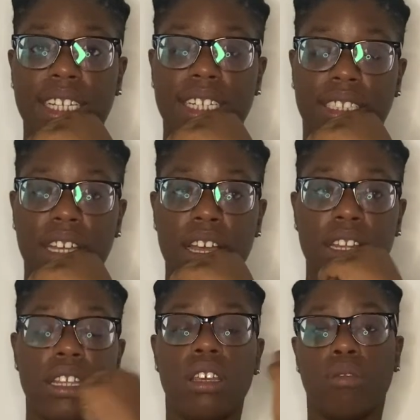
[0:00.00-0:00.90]
and
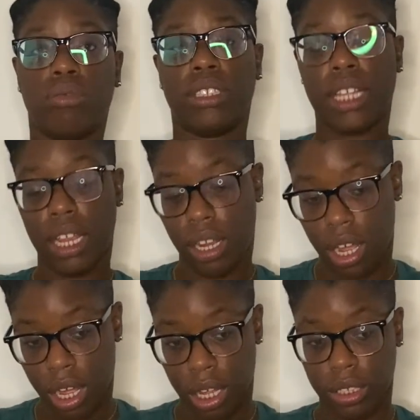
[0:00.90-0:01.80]
done, they
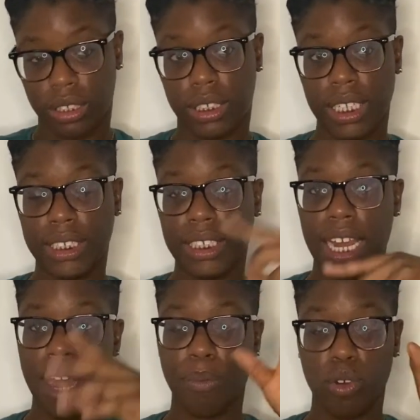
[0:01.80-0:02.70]
Sissy,
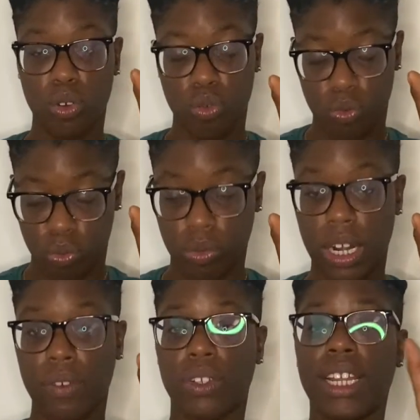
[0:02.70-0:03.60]
April, who,
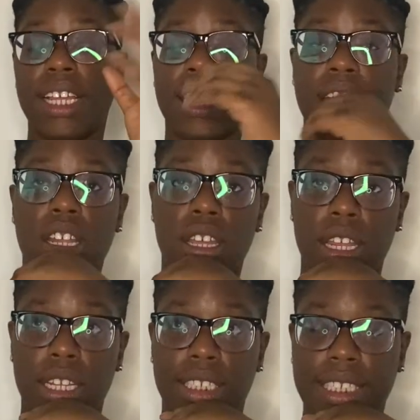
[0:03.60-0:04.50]
whatever, they in
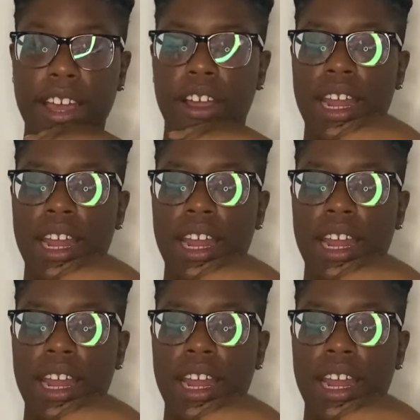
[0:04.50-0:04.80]
the cell.